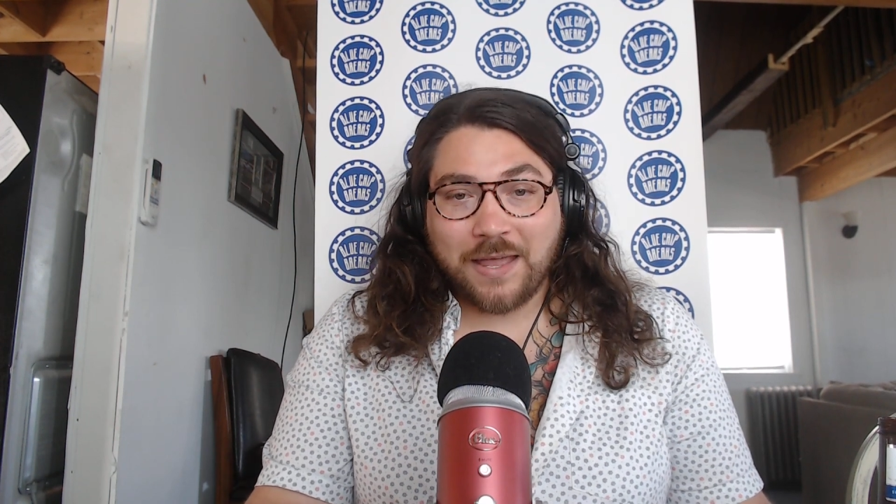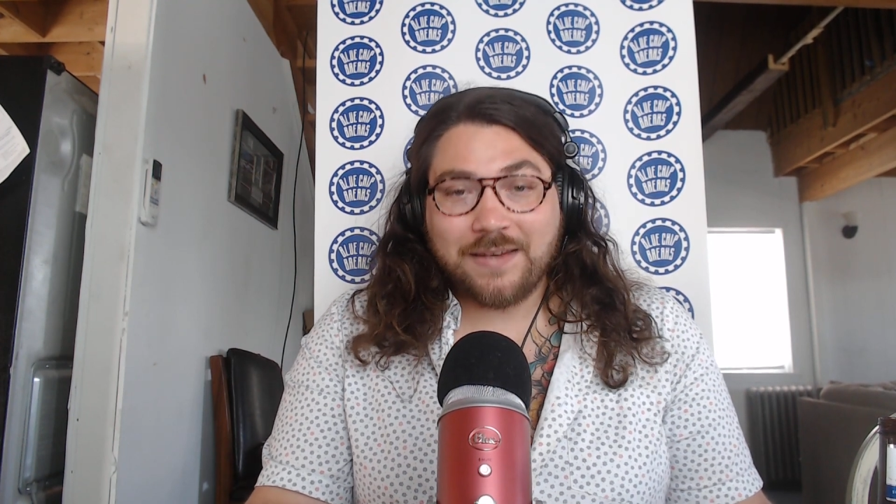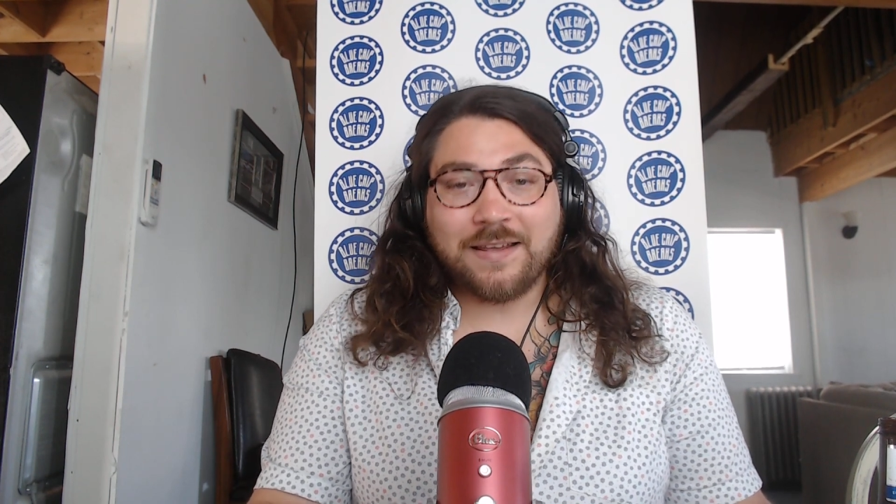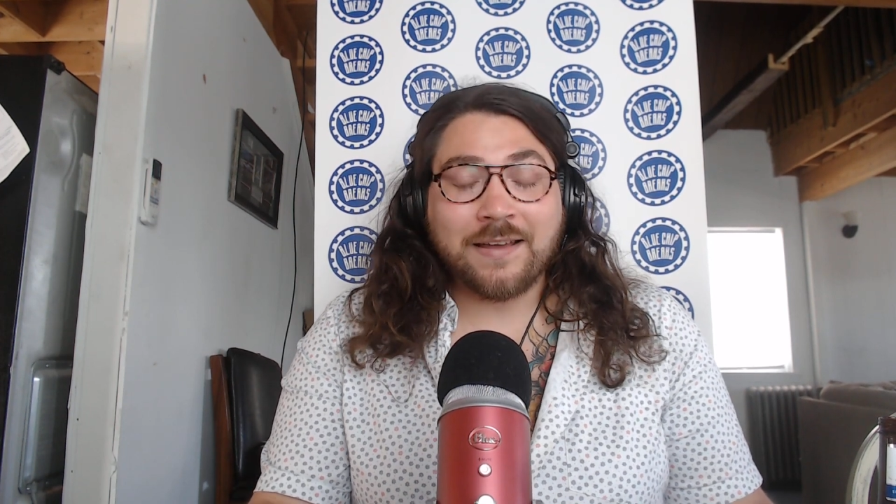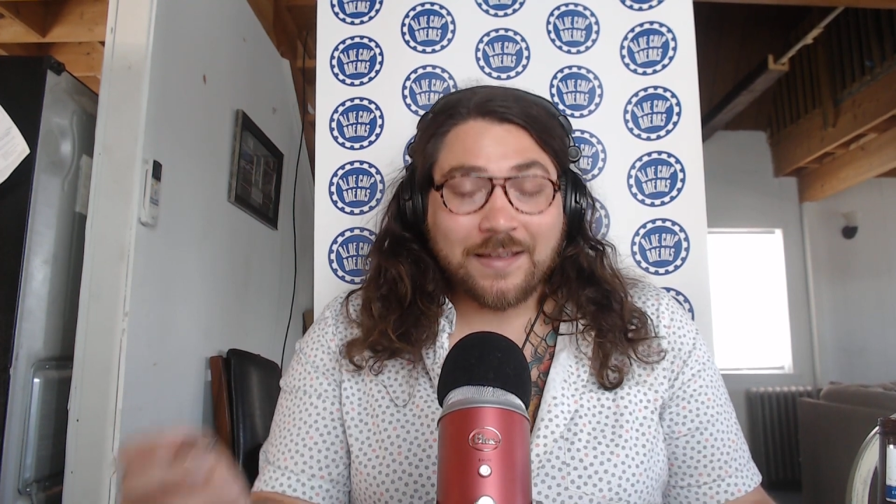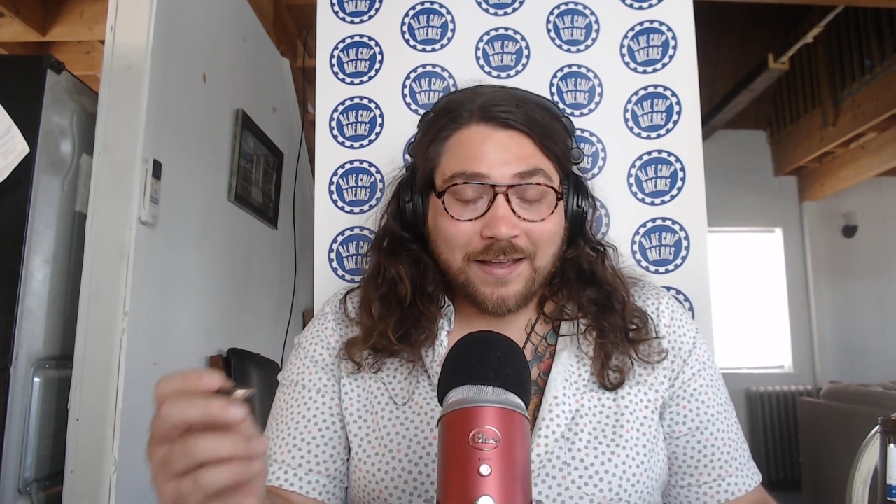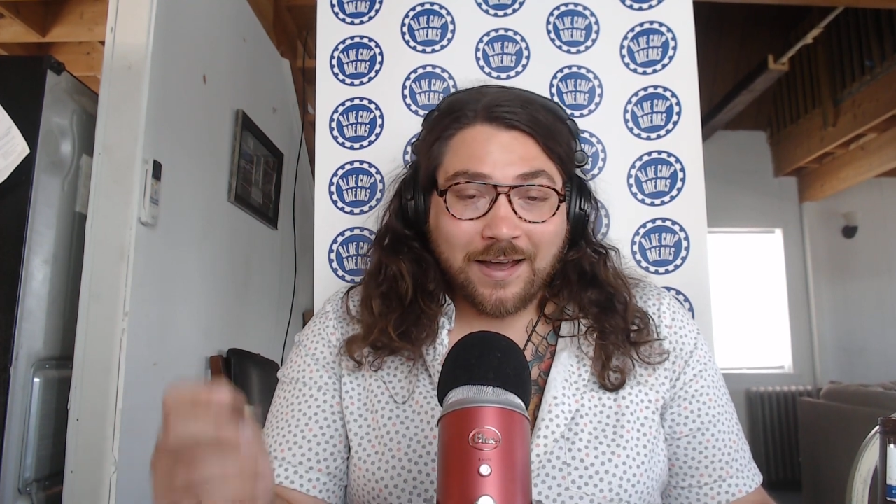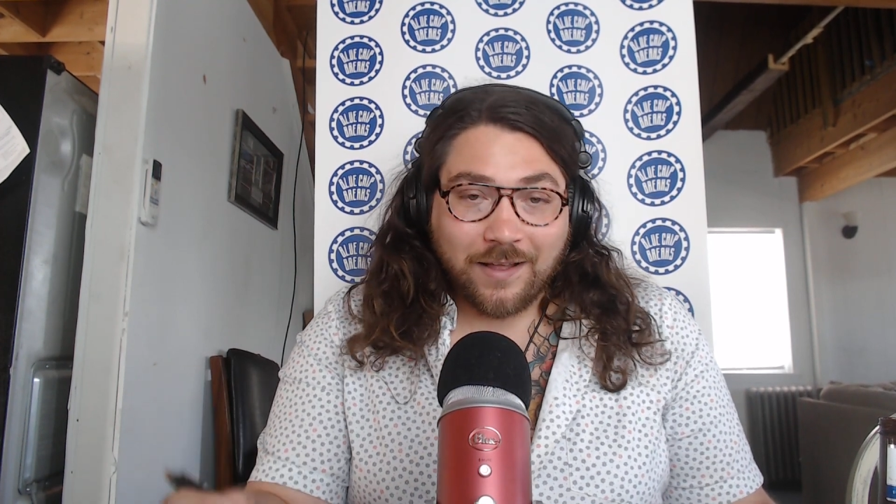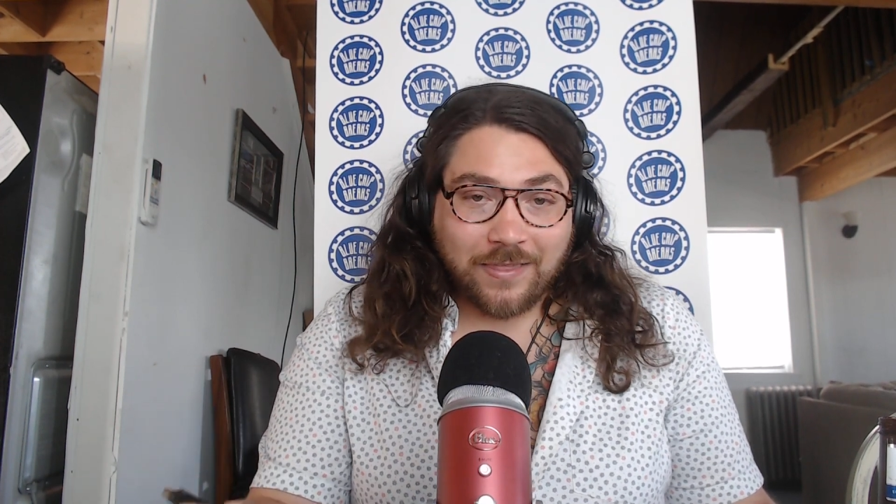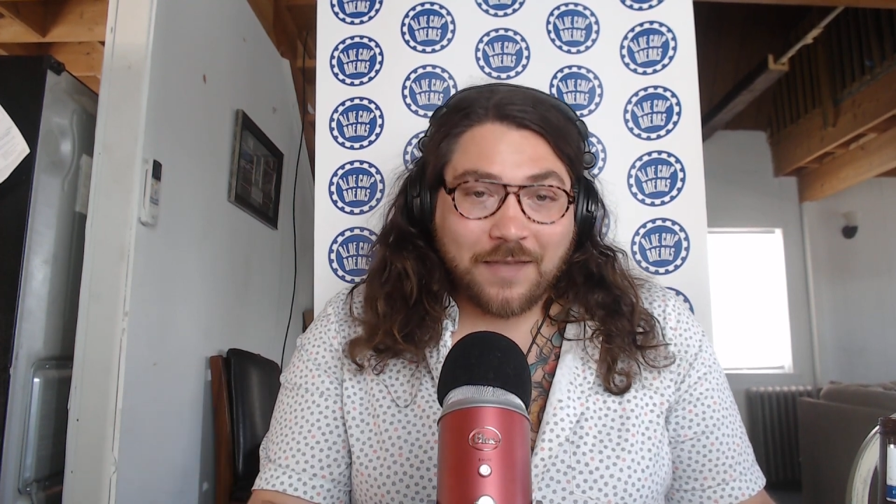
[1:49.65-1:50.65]
Pena,
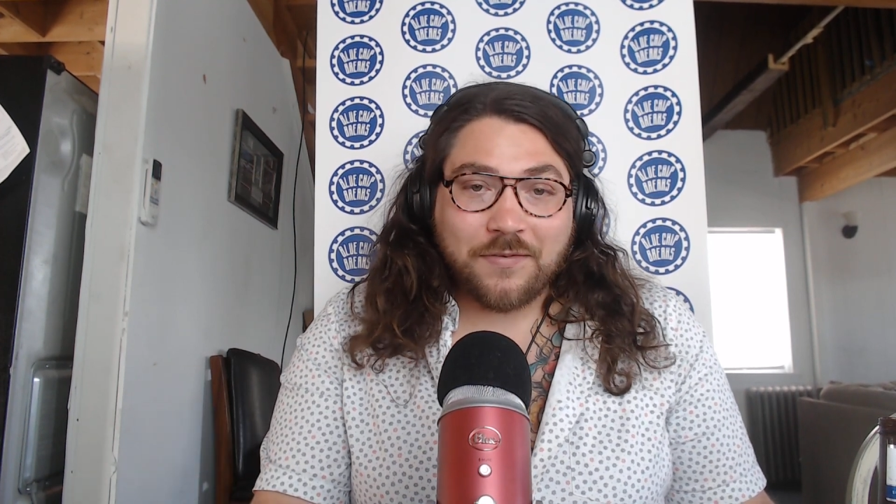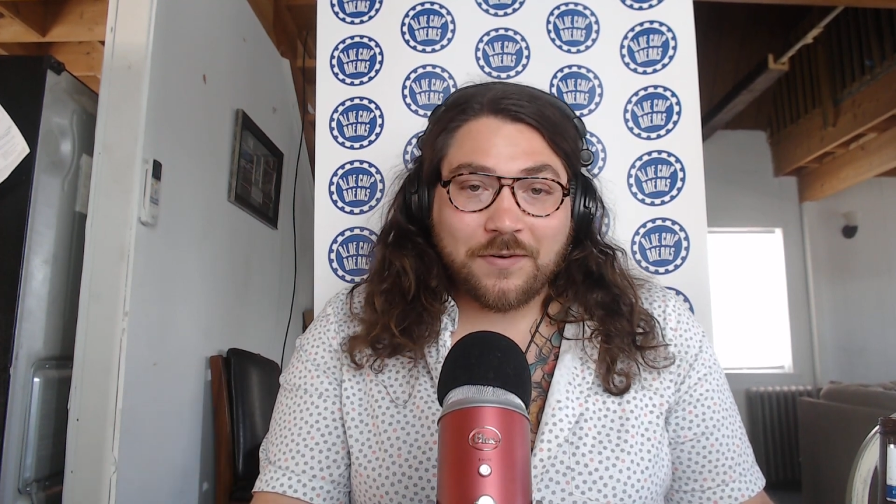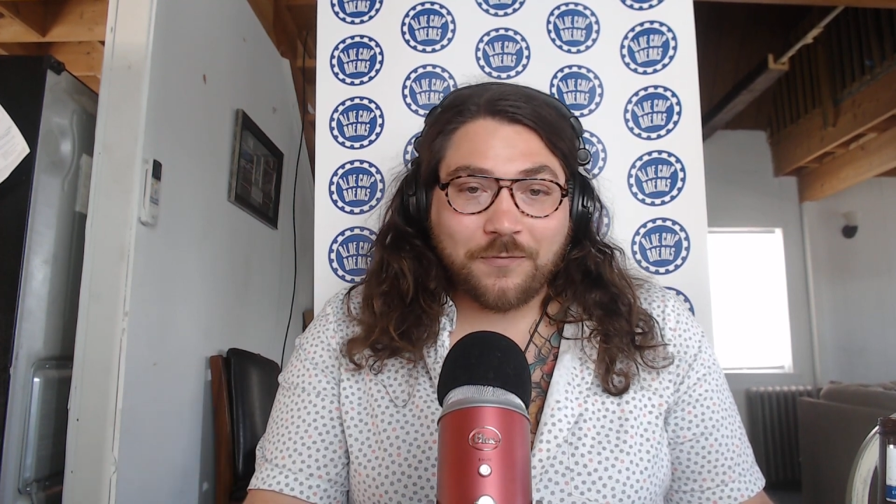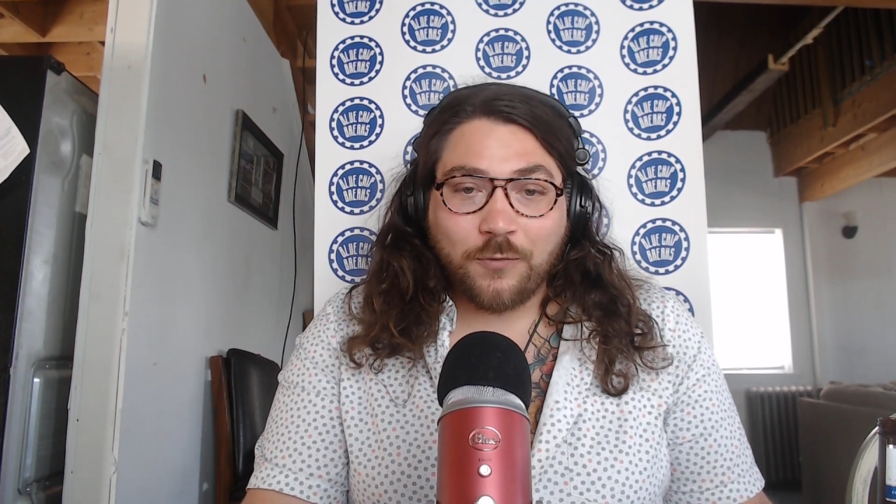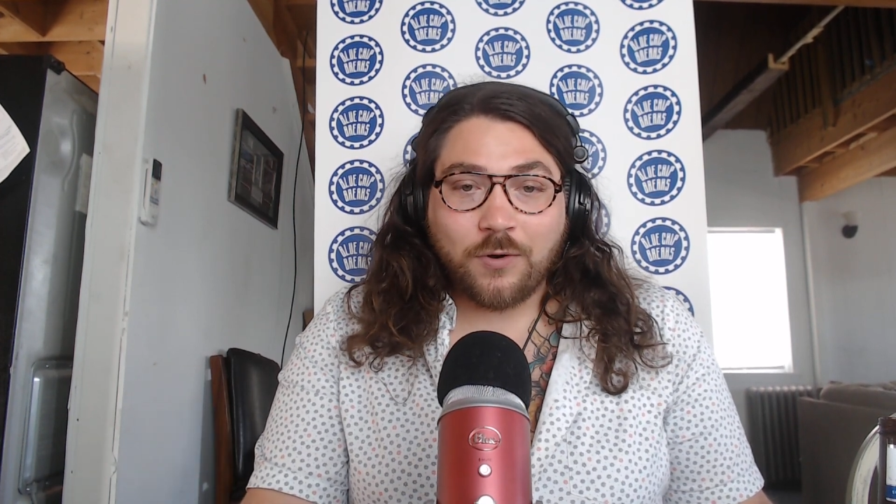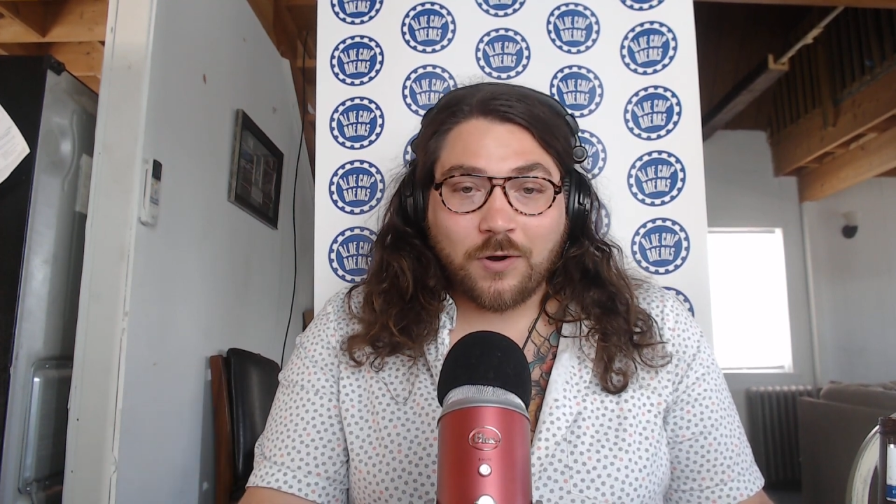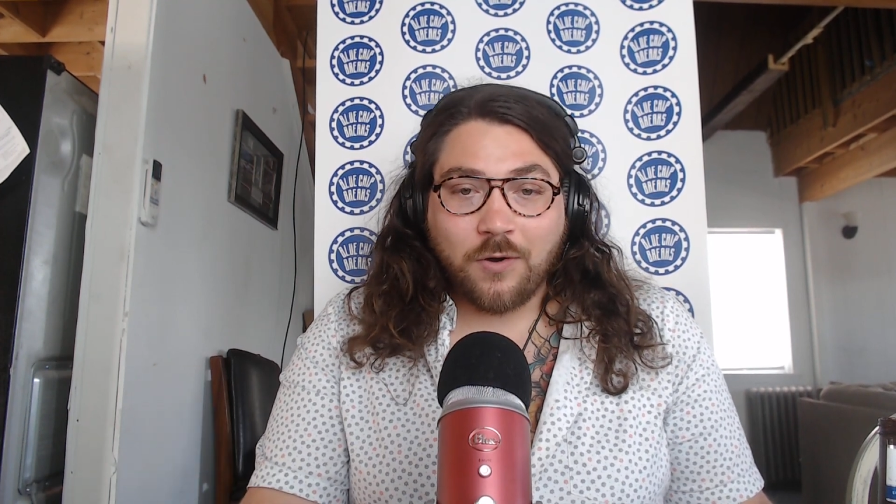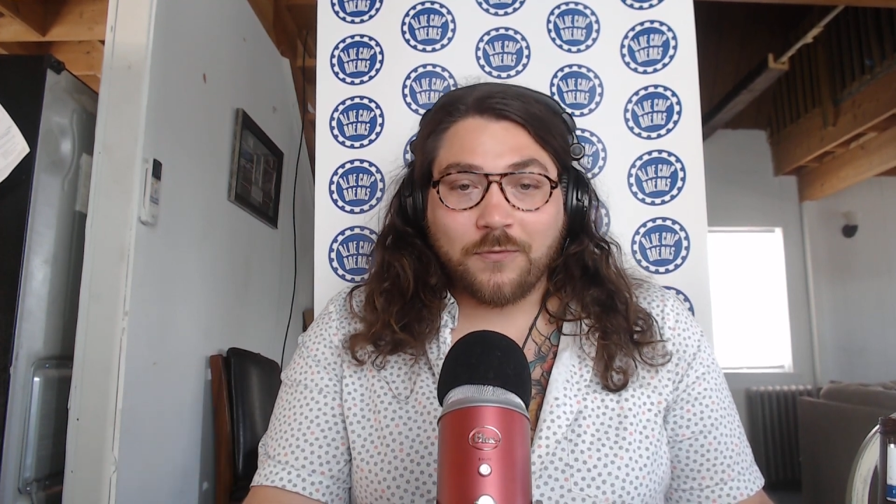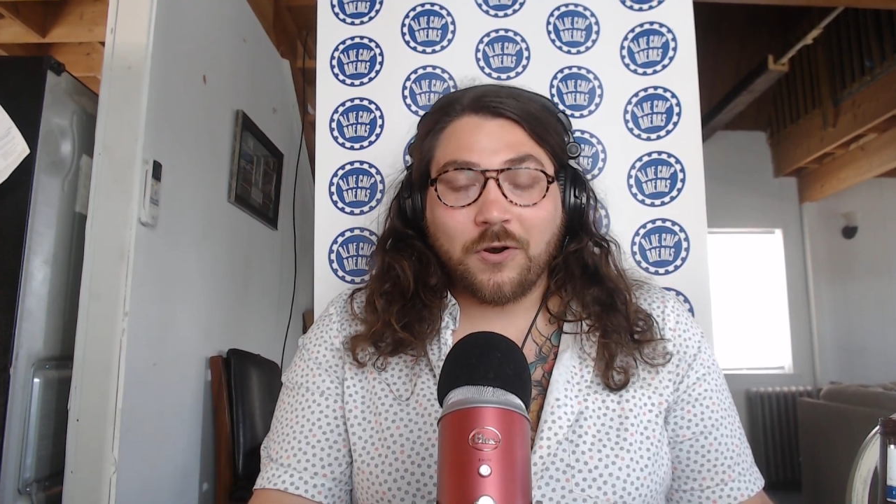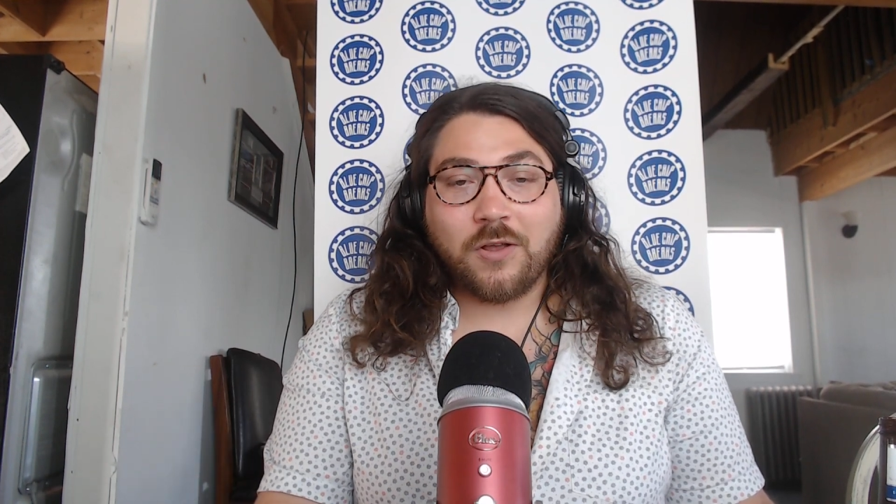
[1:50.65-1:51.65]
eleven and four
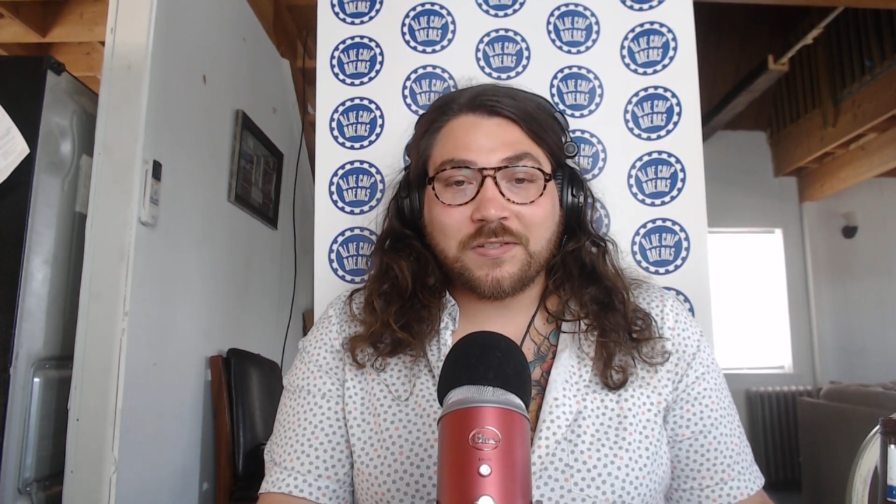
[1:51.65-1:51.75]
overall,